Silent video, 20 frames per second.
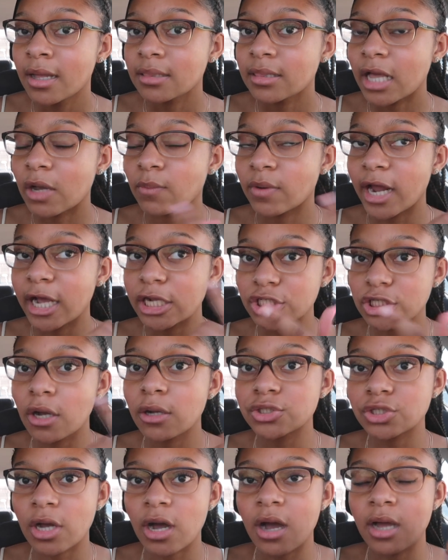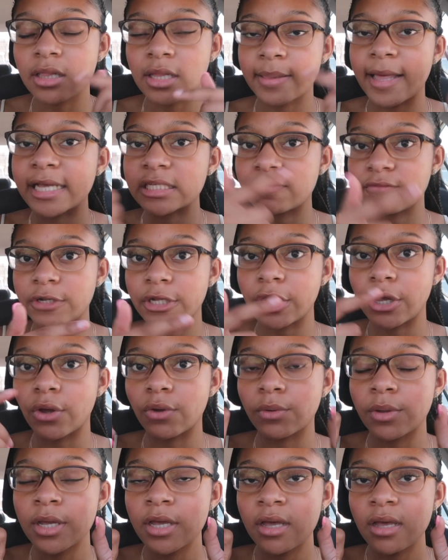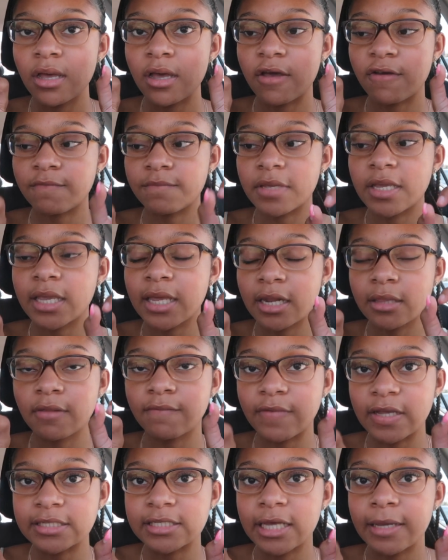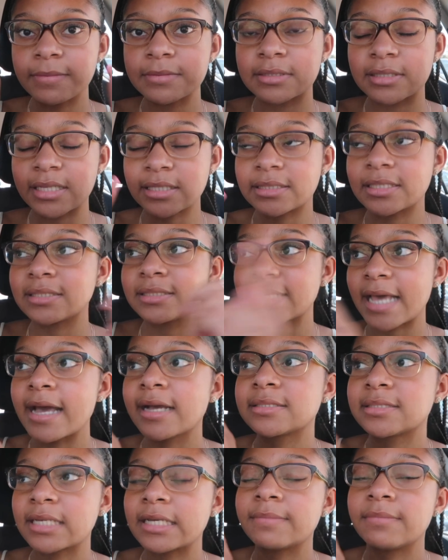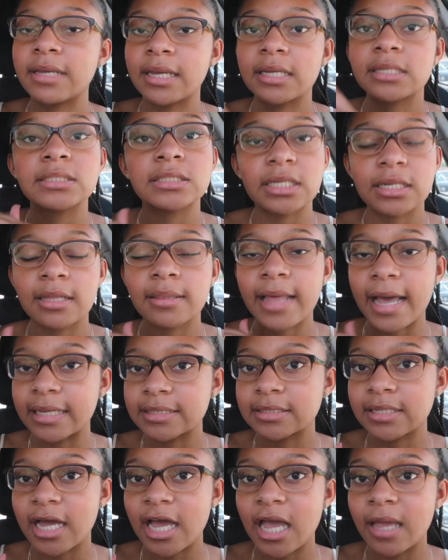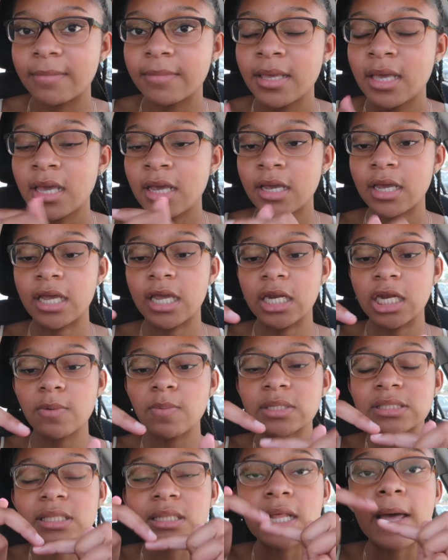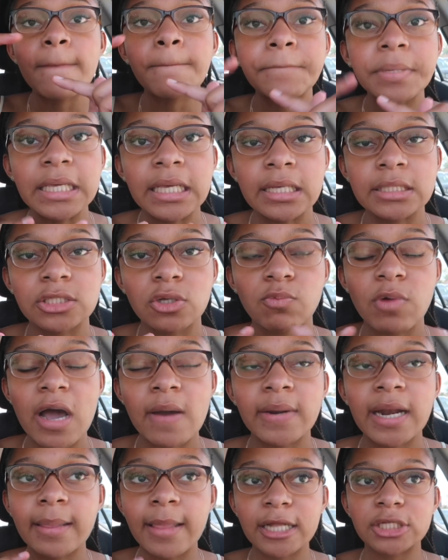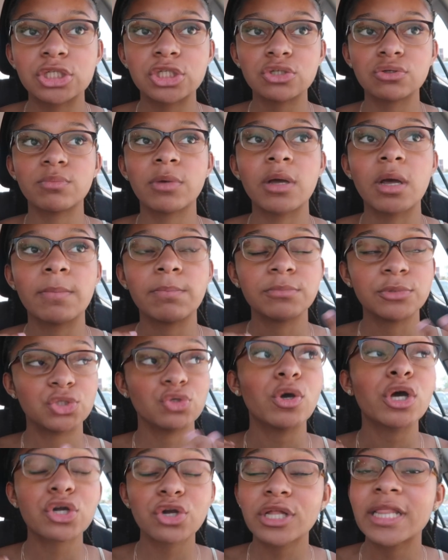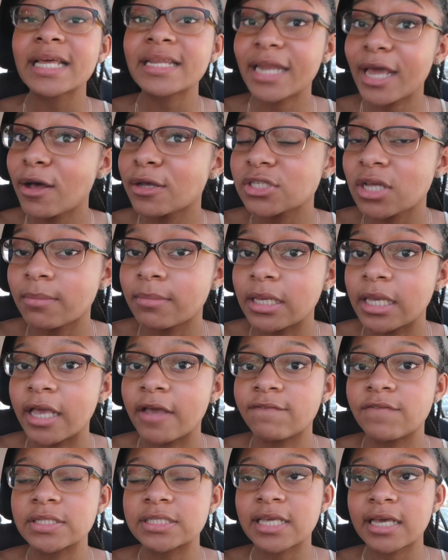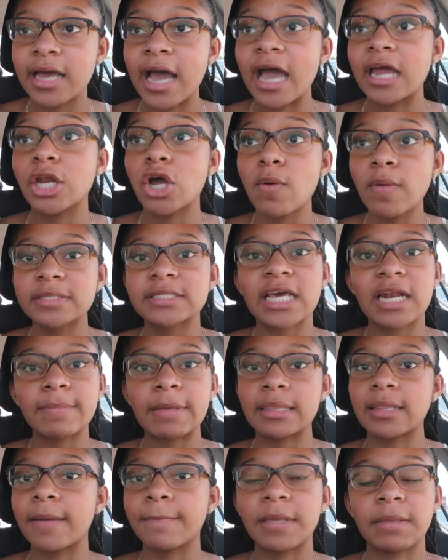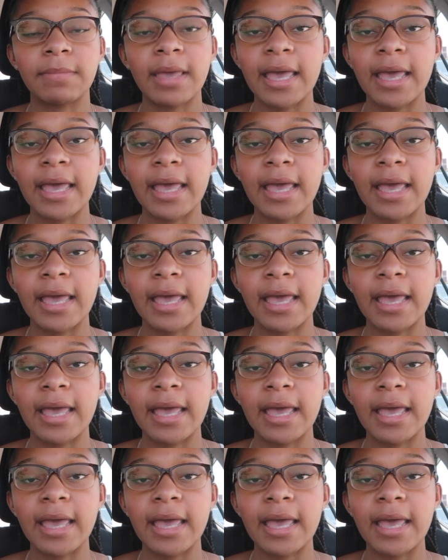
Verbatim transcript: Like when I showed y'all in the last video of me getting the V-tips, this exact same man did it last time and it was lumpy. So why would I let you do do acrylic nails on me if it's I know it's gonna be lumpy